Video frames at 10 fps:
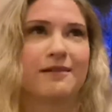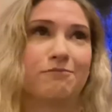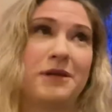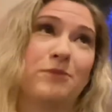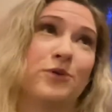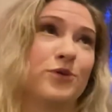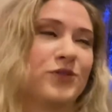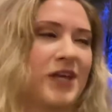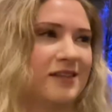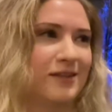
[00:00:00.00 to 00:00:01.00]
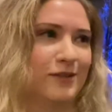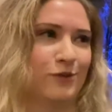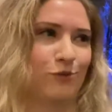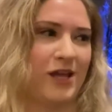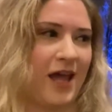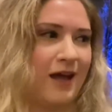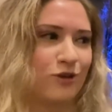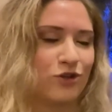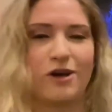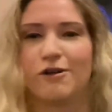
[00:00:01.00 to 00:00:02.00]
And people say this is a
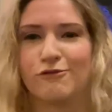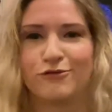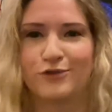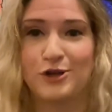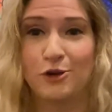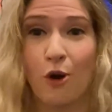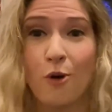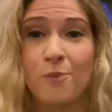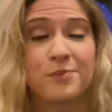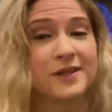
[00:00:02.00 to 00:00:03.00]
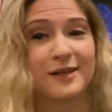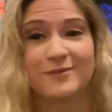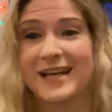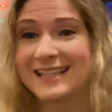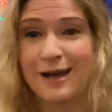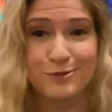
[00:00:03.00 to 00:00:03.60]
rehash of A New Hope, but I'm like,